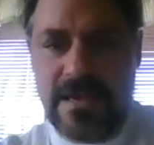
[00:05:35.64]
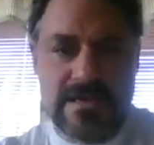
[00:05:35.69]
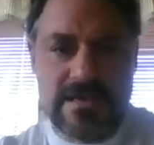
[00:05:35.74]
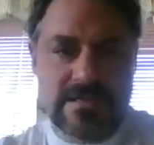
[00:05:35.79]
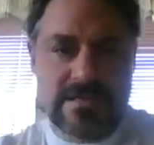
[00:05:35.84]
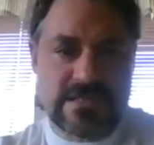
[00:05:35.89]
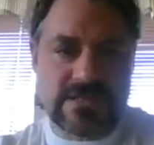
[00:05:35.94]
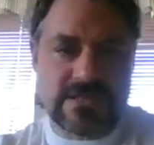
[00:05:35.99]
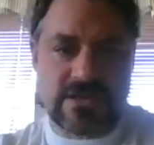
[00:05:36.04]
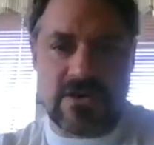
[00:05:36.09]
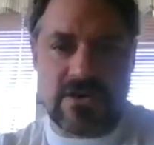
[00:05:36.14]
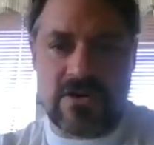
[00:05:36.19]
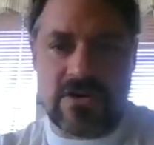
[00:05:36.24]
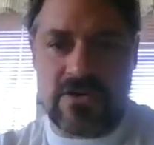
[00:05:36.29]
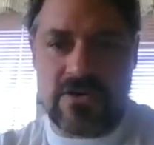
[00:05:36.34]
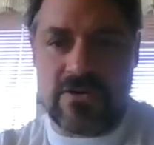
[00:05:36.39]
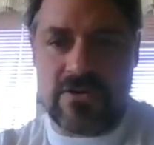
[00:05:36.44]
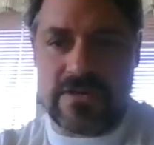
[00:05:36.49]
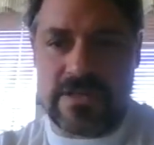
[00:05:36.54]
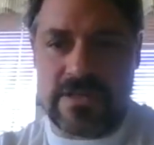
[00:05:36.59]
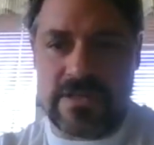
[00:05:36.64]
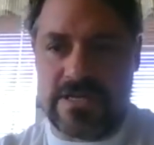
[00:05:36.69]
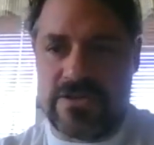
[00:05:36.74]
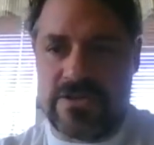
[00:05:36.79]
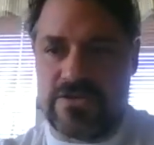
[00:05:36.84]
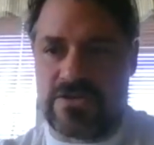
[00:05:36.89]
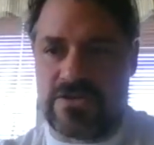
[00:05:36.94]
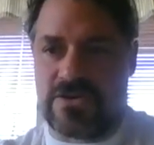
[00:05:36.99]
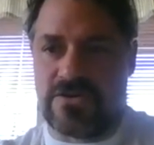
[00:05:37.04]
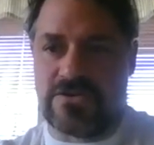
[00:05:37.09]
So then
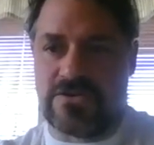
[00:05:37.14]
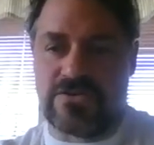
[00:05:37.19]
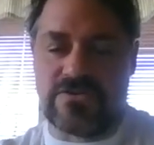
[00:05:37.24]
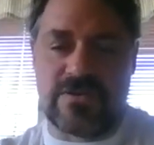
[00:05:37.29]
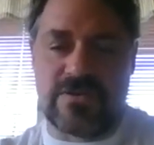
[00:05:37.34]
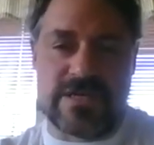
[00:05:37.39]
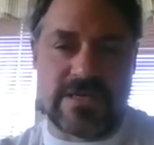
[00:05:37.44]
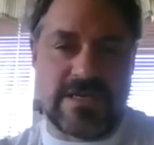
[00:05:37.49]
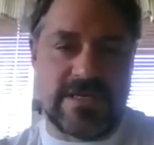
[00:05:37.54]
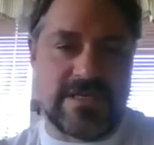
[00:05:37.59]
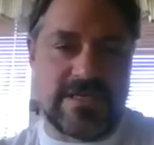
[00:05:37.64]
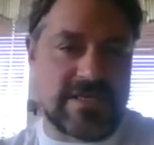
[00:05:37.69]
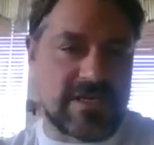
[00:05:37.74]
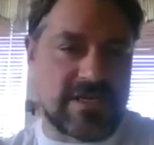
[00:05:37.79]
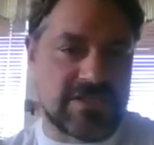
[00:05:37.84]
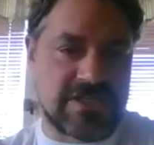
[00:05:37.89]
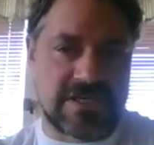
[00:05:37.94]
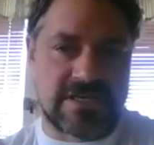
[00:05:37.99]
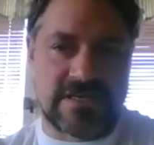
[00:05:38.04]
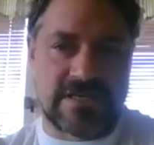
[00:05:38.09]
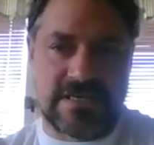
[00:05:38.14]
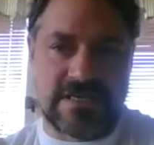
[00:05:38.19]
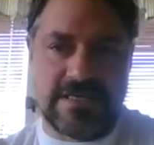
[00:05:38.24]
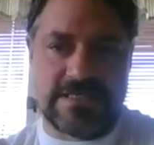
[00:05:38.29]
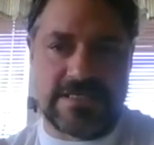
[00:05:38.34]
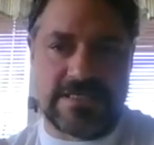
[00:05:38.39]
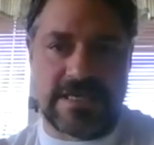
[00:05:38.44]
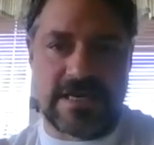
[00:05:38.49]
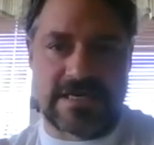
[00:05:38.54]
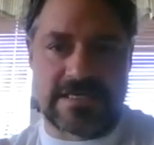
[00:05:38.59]
you go to an
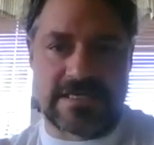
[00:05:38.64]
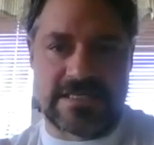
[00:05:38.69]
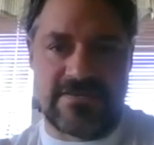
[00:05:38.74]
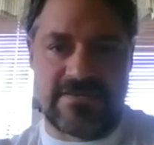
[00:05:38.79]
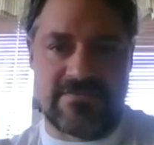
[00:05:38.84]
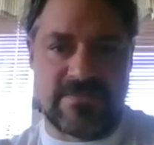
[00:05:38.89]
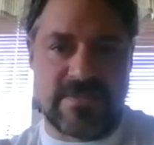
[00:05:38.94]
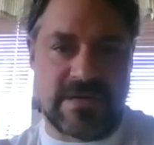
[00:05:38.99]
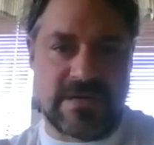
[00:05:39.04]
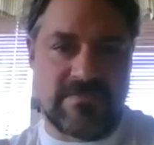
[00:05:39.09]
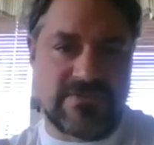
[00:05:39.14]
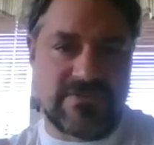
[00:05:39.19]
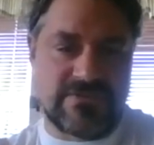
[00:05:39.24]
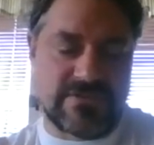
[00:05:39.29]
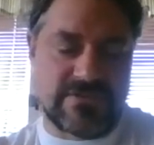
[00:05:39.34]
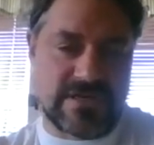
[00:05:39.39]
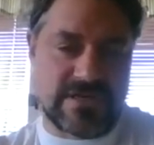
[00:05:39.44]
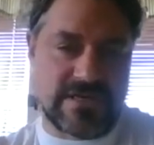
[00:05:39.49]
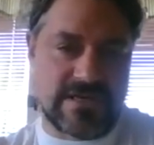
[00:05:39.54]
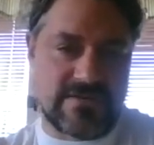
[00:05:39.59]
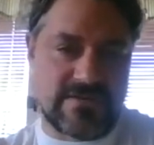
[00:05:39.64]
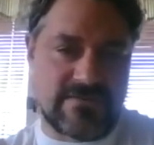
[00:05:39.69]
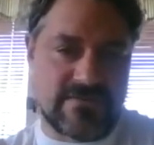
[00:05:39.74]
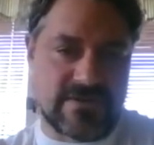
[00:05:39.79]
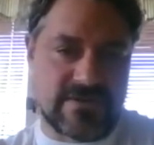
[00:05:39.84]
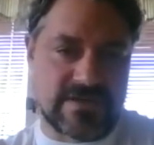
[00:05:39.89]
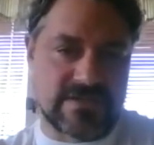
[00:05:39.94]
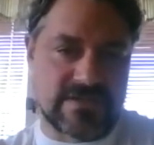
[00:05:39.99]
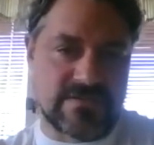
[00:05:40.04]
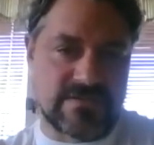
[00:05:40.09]
interactive map.
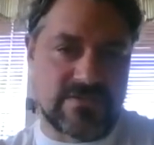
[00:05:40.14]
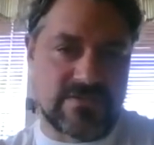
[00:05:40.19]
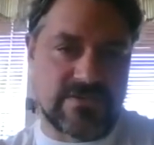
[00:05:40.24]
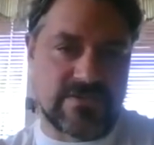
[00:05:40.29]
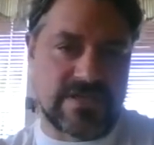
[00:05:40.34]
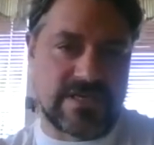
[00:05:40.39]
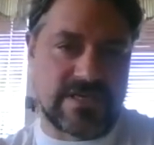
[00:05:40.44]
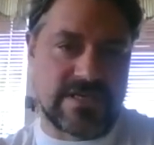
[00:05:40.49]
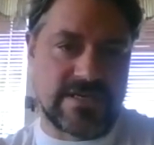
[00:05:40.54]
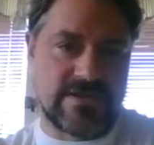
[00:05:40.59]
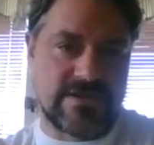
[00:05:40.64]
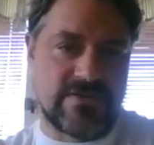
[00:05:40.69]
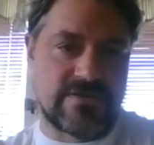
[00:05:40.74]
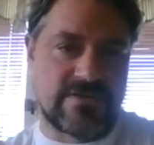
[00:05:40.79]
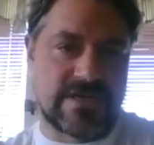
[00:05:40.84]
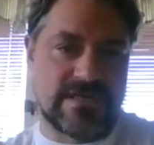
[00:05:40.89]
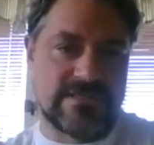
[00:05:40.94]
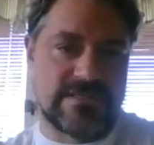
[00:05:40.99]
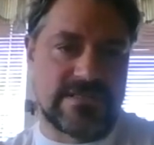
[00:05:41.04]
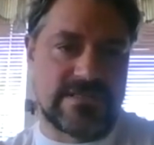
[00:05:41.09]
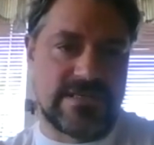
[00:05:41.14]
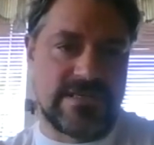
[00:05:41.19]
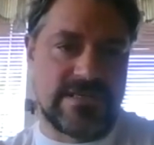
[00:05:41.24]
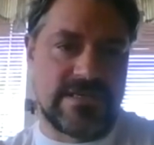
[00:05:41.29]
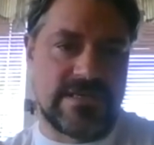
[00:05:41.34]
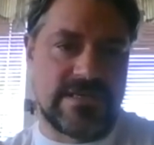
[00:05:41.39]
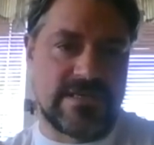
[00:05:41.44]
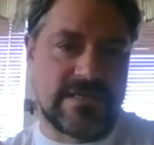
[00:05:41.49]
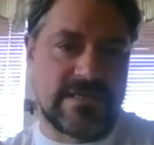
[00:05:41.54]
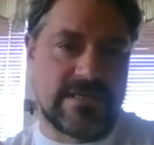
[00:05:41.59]
For example, here you can
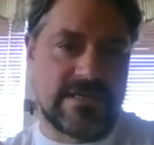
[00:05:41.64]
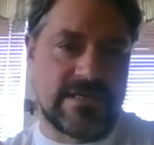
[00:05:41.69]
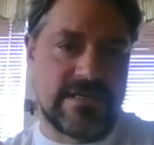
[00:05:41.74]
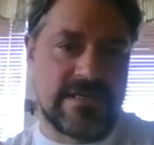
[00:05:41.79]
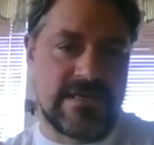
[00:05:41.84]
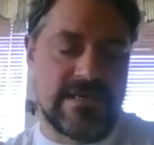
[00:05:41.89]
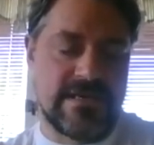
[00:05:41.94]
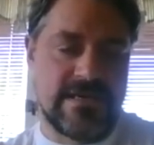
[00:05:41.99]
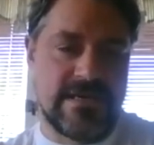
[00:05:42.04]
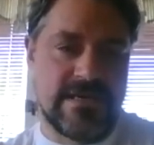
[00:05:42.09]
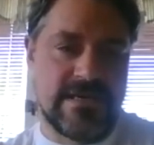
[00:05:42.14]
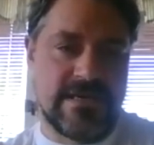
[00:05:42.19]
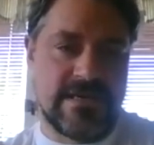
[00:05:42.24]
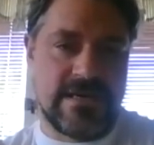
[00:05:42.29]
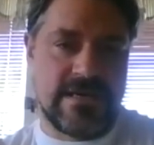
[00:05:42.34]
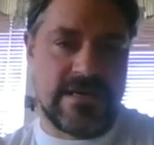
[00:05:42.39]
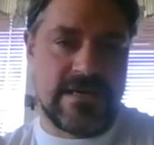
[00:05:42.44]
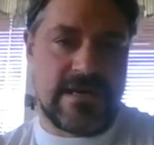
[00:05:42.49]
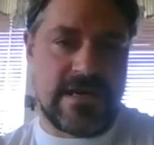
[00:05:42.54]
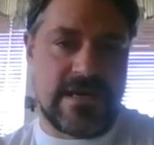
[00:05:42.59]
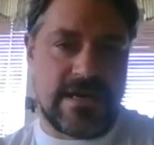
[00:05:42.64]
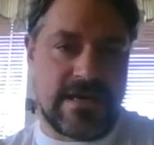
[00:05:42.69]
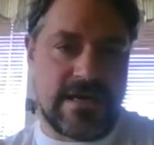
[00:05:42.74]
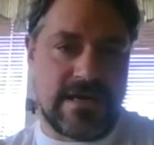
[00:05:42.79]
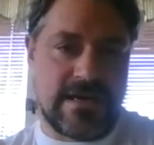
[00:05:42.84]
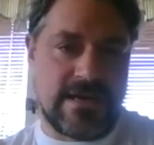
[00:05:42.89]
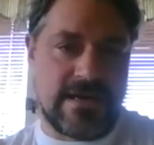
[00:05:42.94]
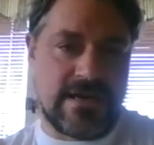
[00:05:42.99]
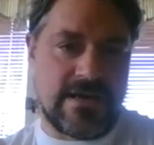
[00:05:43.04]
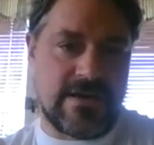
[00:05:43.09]
see
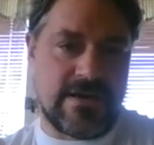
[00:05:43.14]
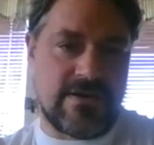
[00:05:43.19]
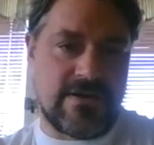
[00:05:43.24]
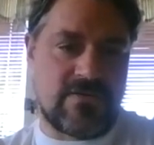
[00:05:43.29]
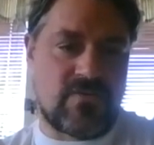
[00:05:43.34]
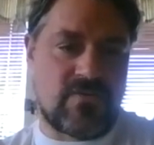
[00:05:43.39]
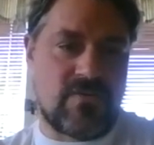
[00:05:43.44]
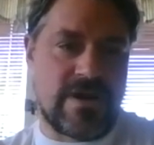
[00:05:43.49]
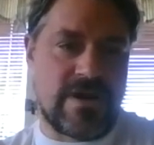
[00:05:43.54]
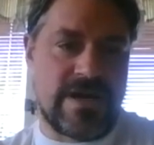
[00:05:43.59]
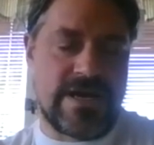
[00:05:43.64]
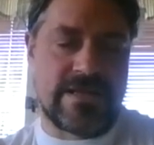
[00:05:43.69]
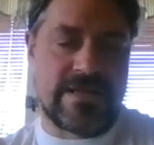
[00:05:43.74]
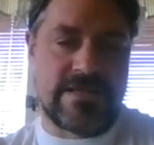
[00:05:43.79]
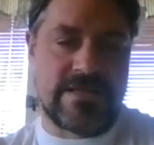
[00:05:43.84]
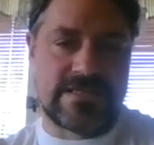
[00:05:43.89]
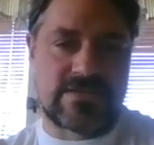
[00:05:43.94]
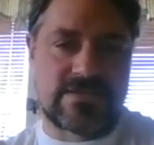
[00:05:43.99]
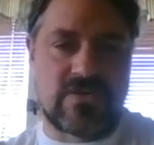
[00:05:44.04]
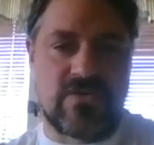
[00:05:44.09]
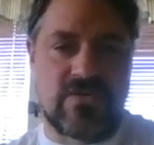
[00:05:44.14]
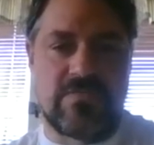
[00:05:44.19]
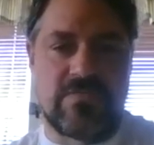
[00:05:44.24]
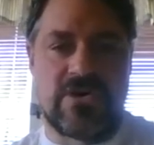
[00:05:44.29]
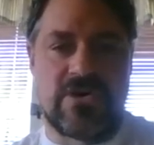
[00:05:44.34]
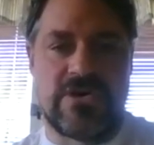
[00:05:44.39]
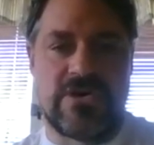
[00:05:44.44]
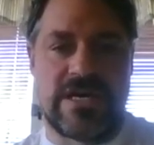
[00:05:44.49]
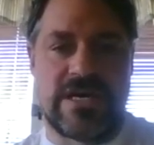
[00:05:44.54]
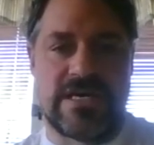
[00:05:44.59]
where this
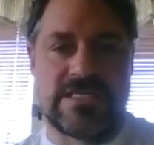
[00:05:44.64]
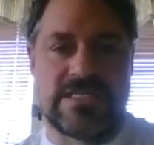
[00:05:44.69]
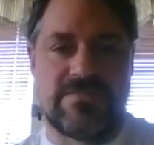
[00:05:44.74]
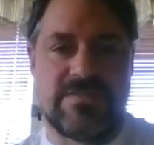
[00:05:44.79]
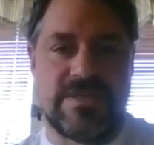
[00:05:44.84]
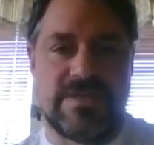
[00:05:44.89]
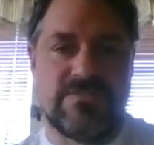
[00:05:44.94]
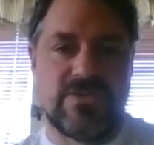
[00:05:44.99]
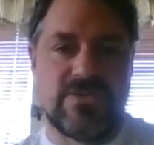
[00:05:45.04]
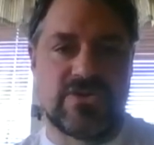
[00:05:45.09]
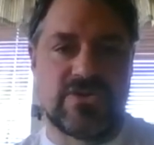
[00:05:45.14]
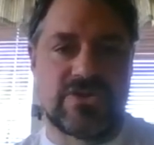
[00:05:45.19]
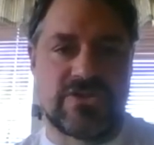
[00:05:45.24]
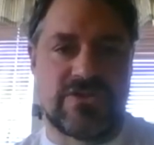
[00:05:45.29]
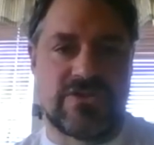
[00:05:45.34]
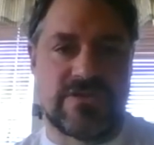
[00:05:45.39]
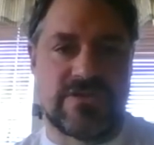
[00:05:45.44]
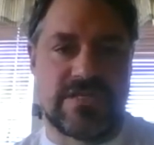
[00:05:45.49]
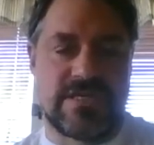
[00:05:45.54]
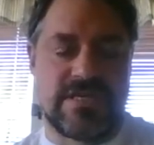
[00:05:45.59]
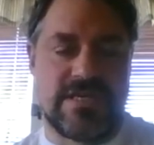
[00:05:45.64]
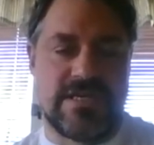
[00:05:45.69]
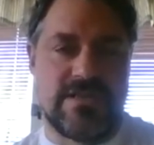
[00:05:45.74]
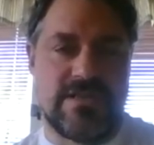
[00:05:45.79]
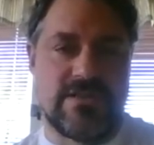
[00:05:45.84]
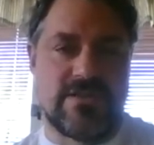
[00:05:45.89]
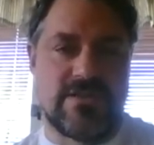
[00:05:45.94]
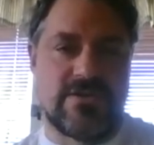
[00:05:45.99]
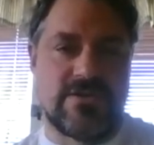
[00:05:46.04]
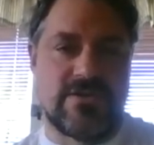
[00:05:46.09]
compound has been measured
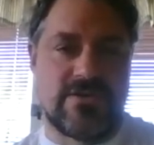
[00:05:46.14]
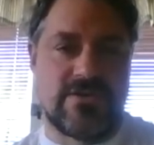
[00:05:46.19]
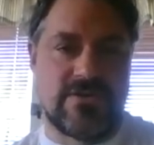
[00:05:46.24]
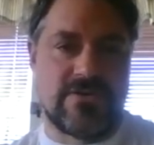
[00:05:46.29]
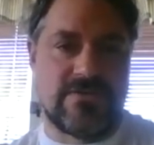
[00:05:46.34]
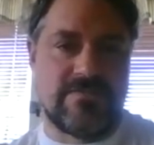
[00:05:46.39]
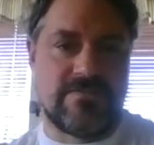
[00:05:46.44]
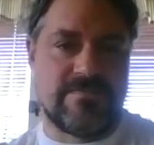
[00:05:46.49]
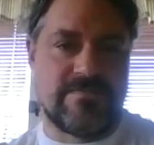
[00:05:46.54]
in the